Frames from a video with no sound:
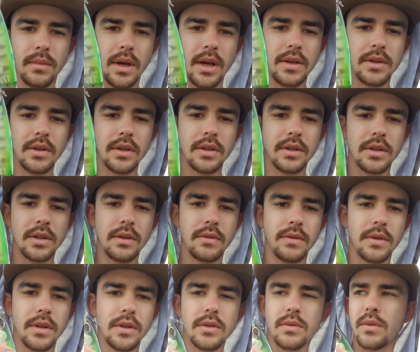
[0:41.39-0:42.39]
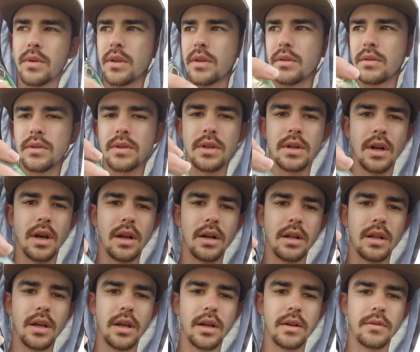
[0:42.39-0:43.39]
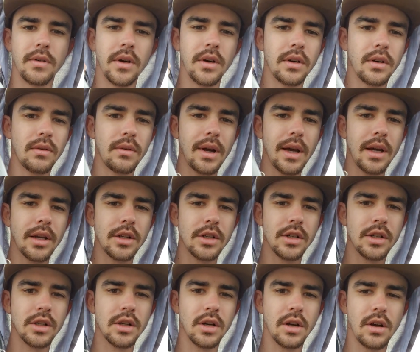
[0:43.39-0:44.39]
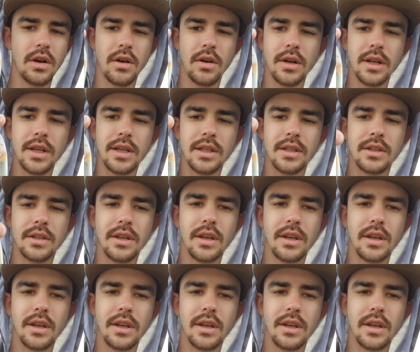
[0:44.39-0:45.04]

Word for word: As you can see for this one, there's not a lot of hook rash on it.